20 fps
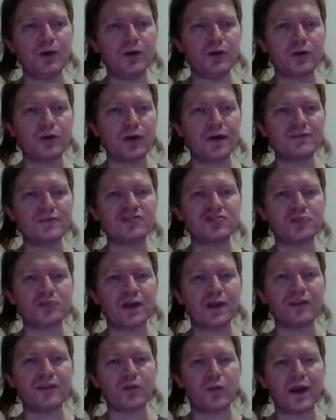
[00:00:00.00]
Grave
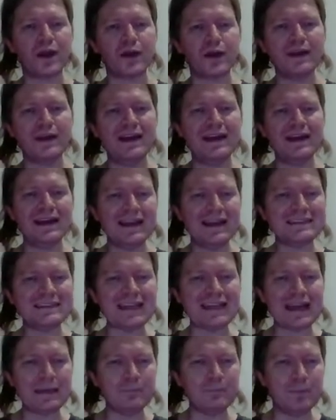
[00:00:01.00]
Strength, where it's
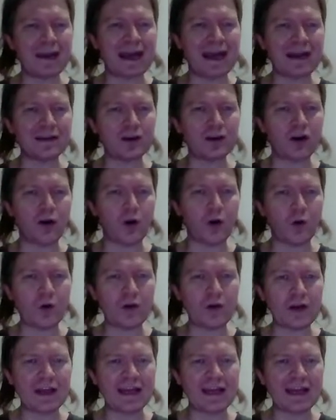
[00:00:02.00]
a bad
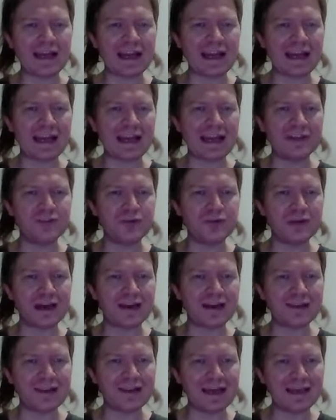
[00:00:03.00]
card and I do
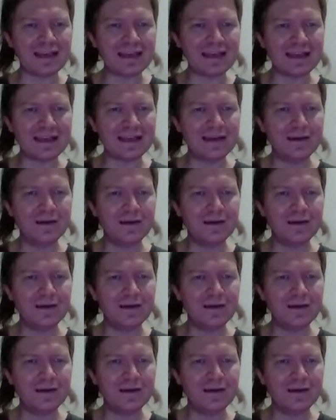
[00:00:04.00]
not like it.